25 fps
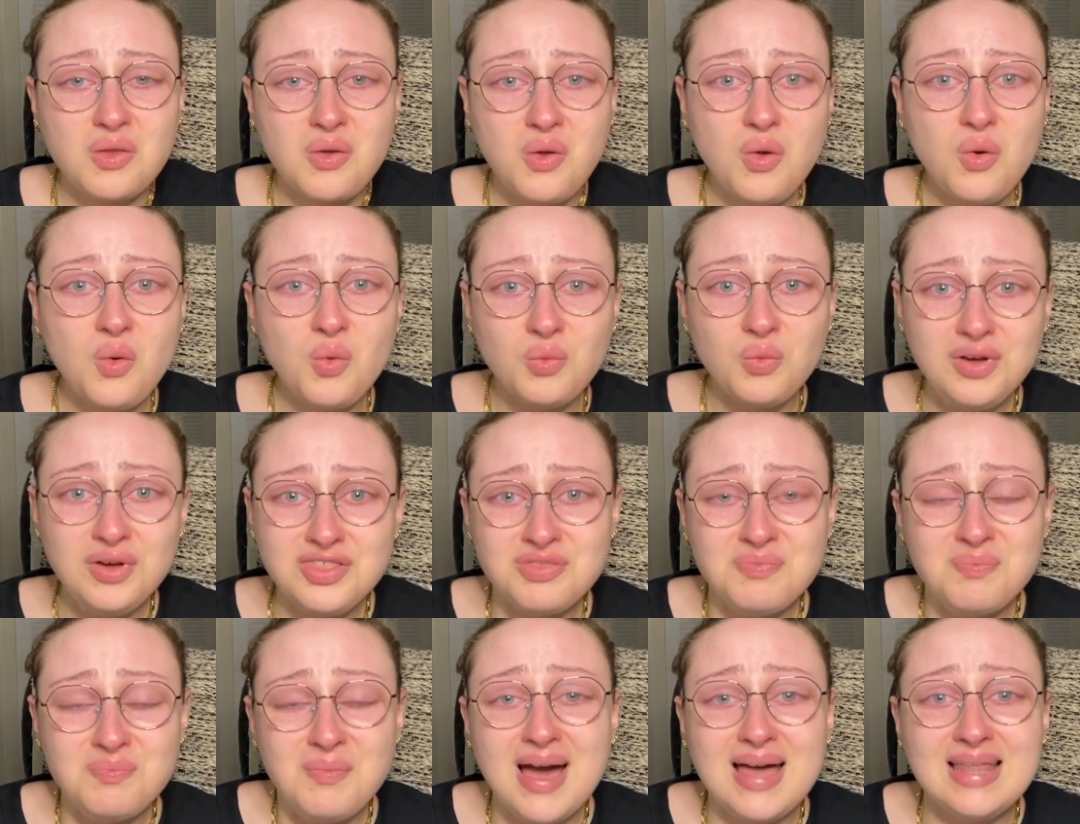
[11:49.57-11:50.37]

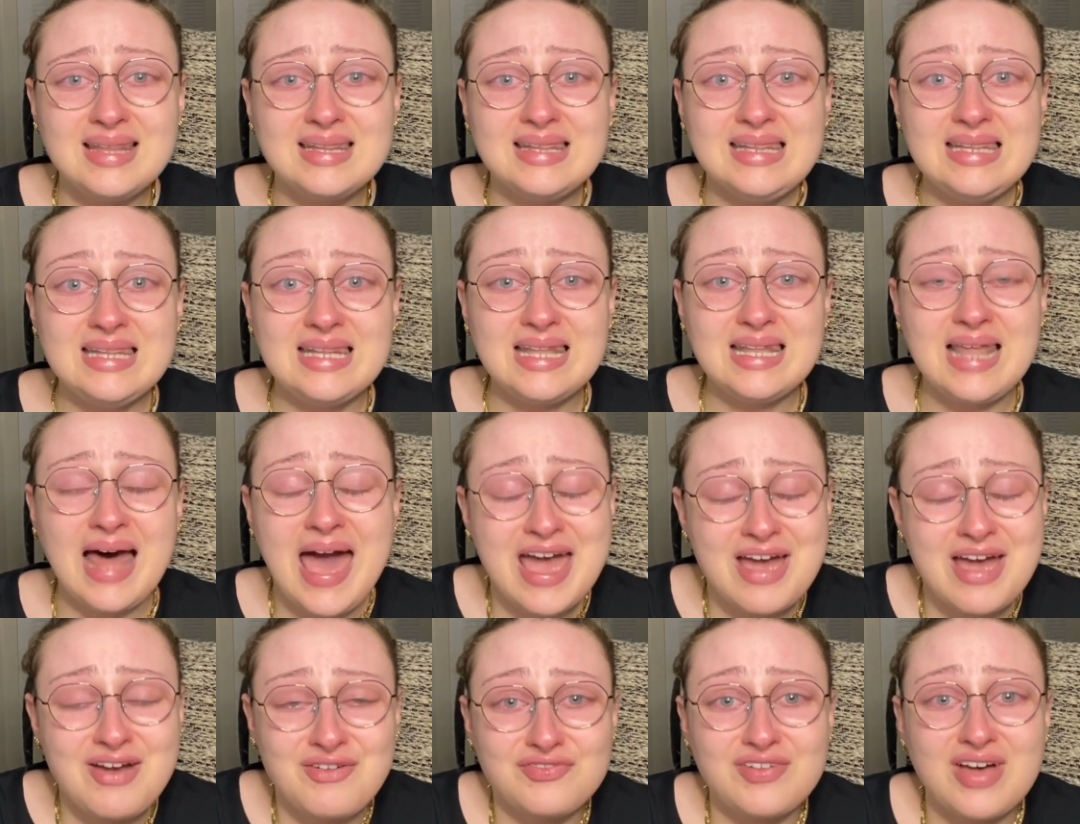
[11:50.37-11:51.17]
with my
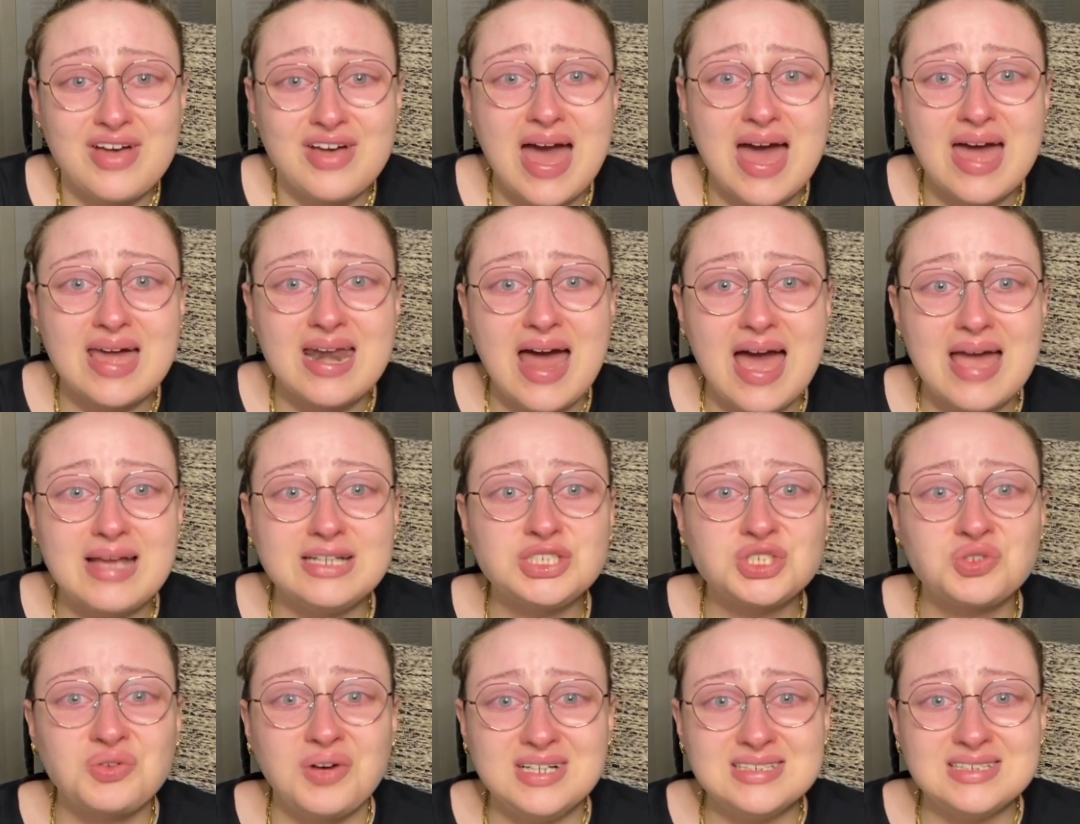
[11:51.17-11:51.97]
life, and I
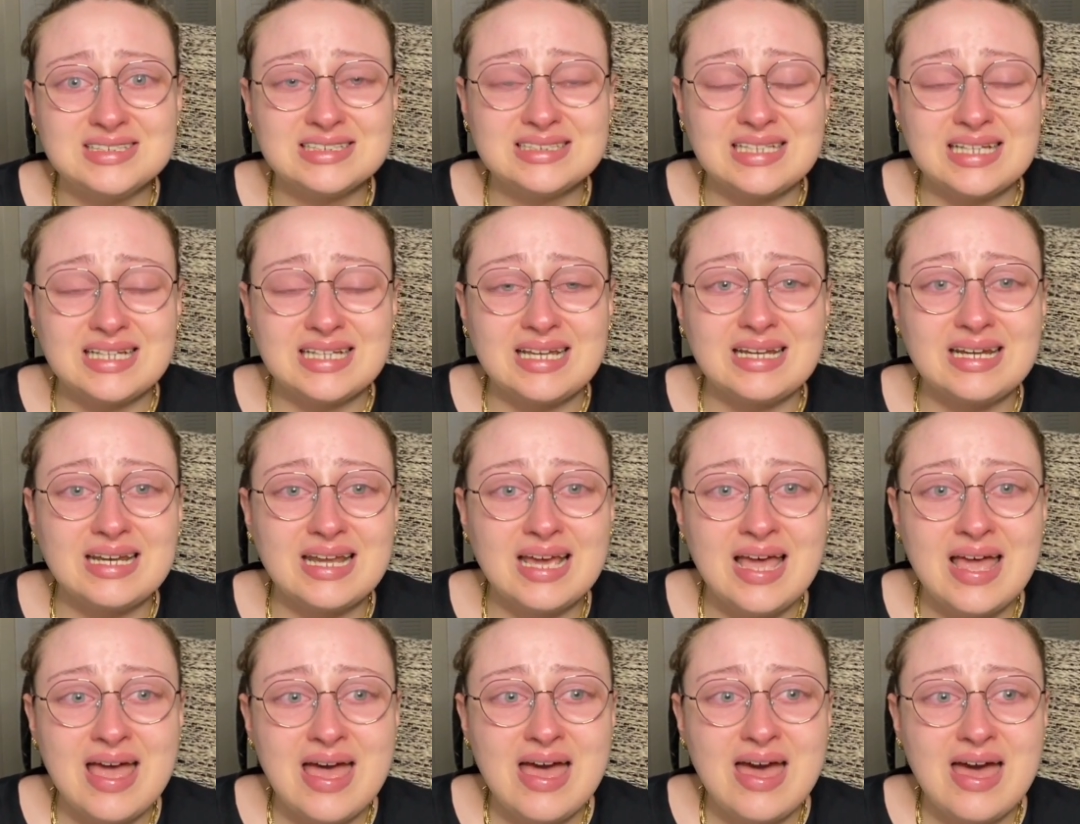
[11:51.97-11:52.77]
trusted
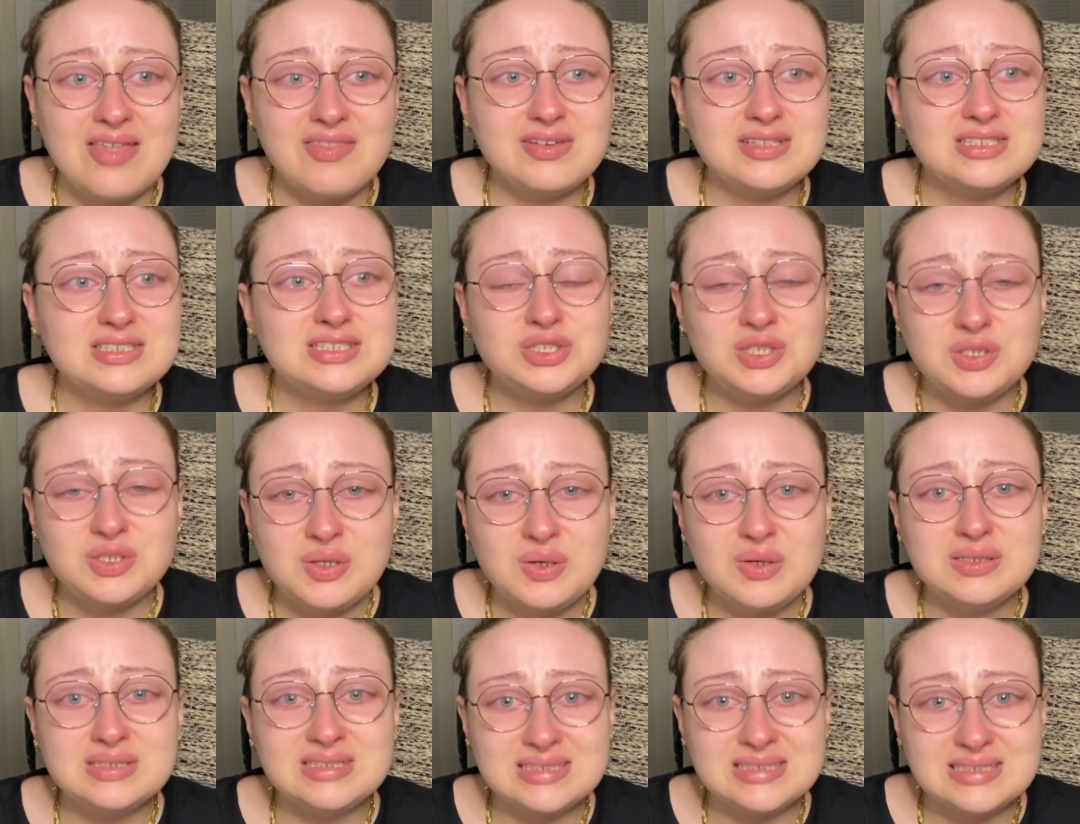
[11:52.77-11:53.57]
this
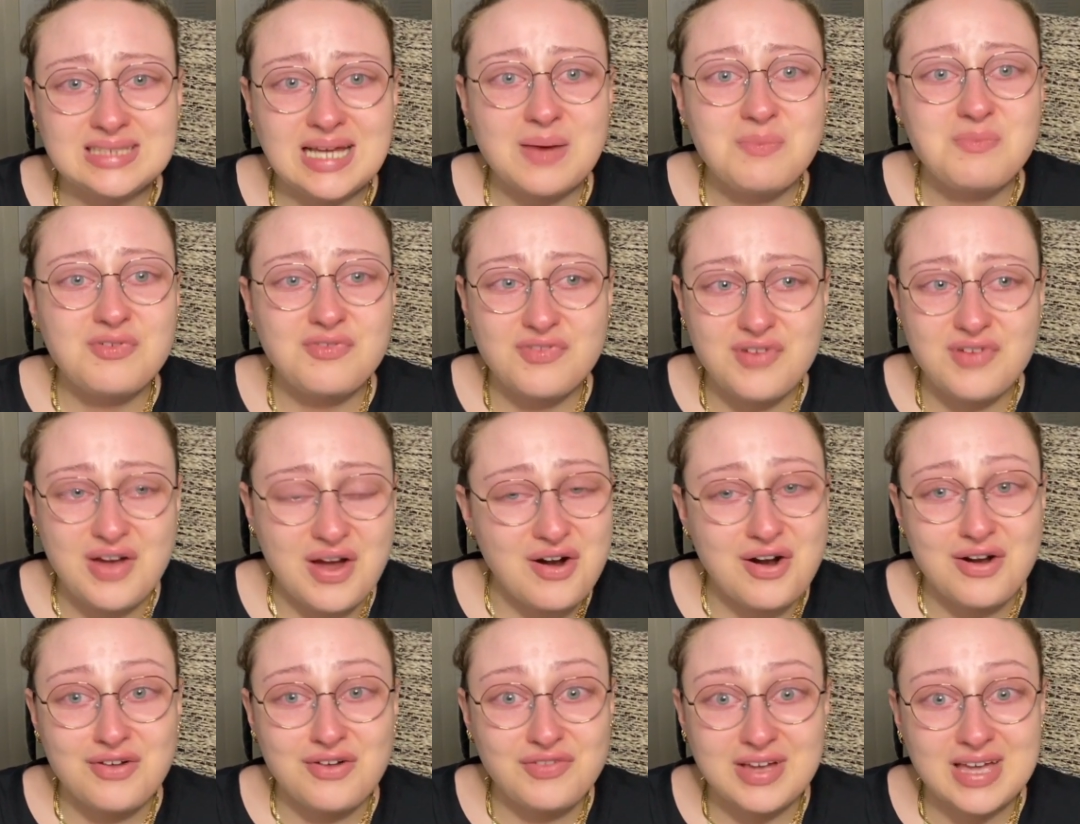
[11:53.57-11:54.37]
2-step
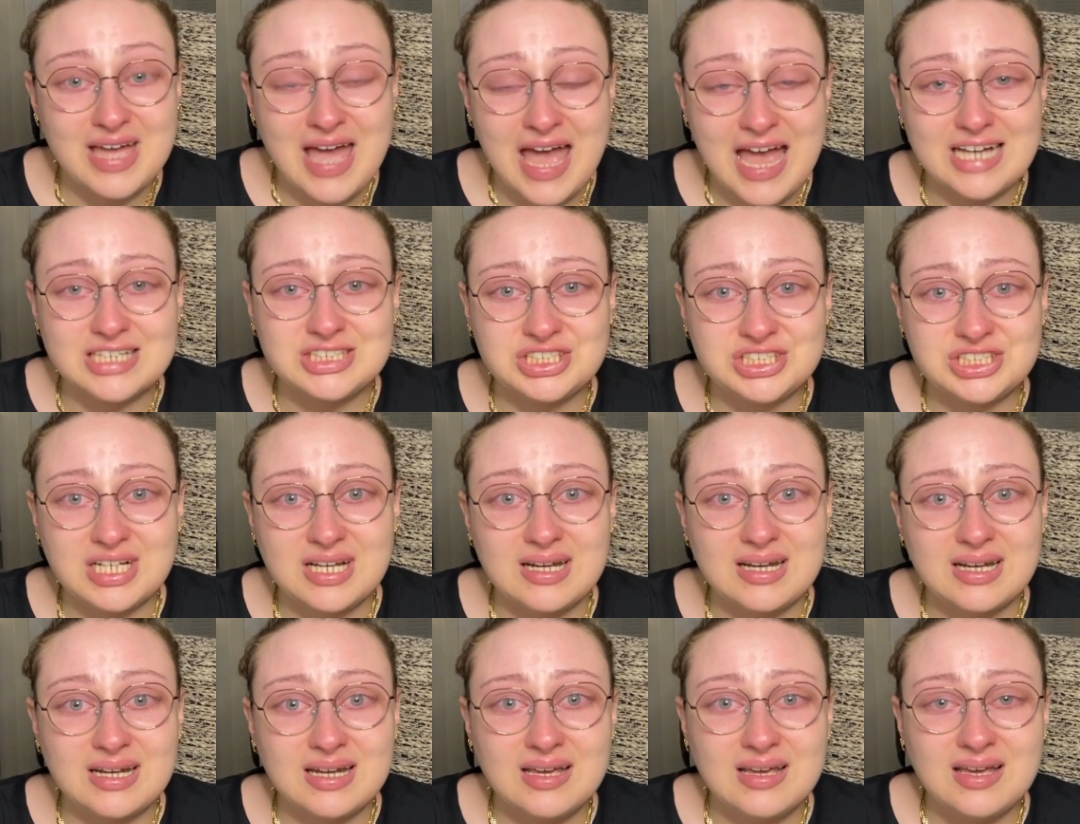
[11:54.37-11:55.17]

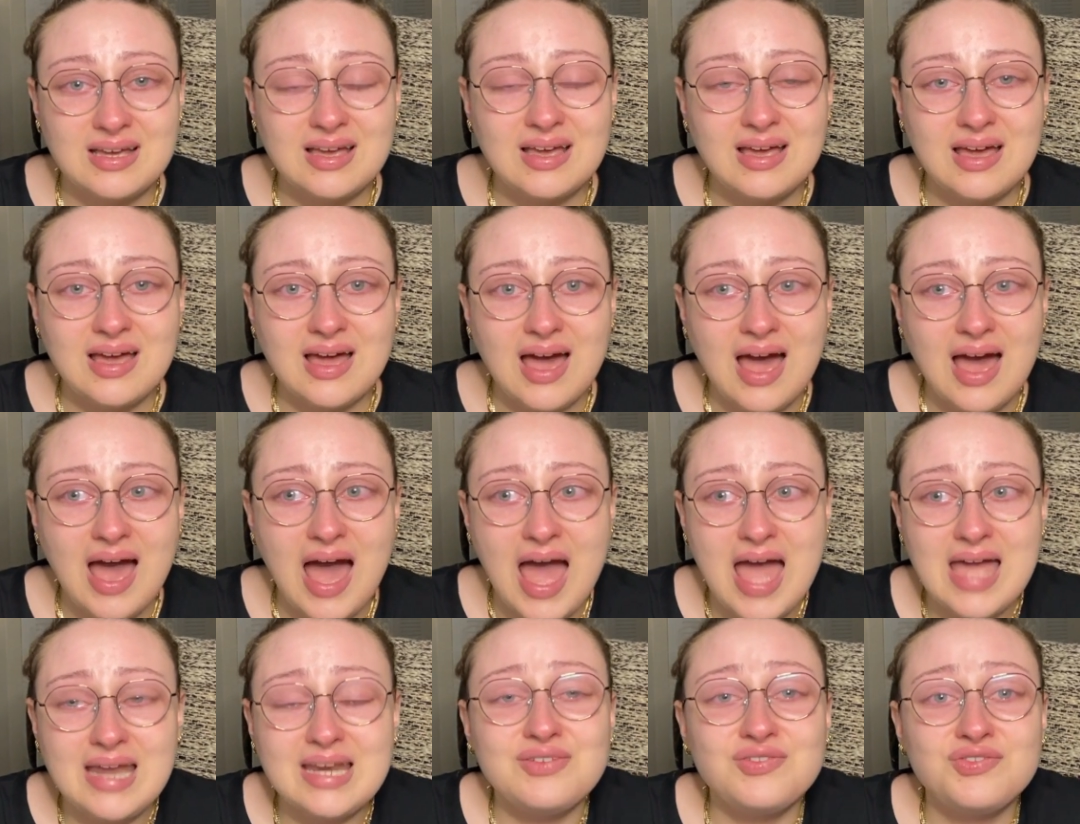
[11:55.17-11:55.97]
verification,
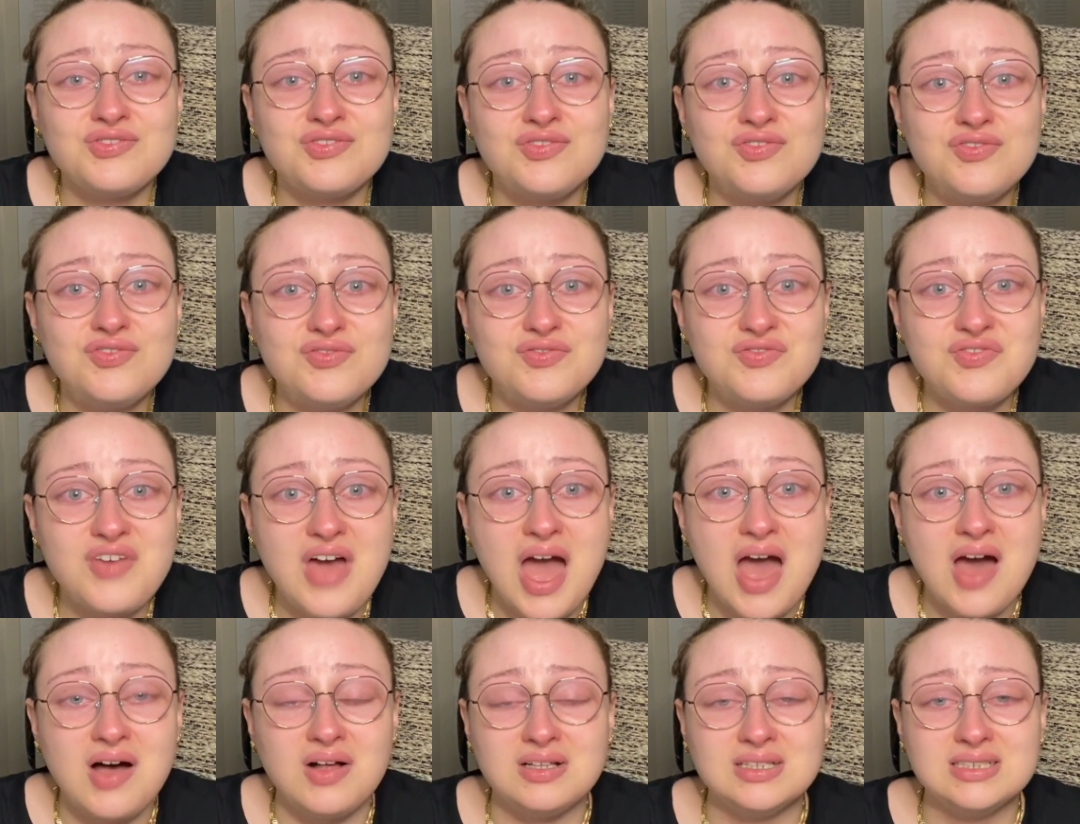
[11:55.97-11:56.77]
and it
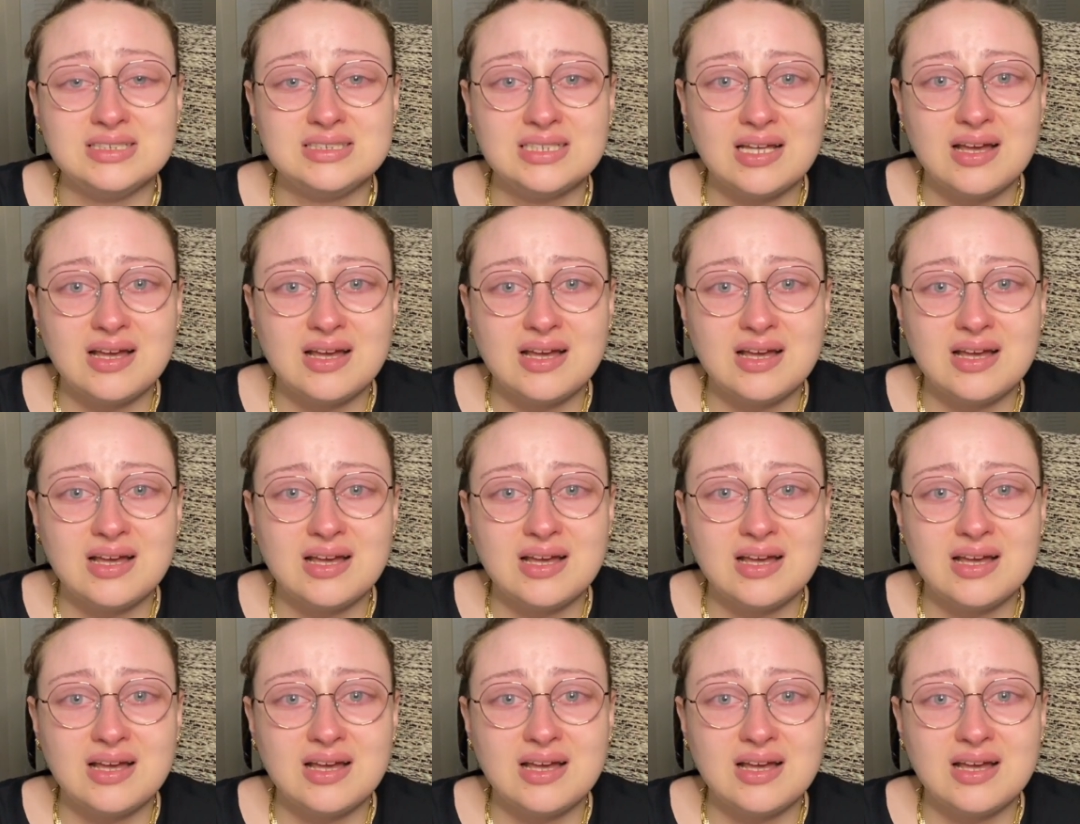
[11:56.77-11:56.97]
failed.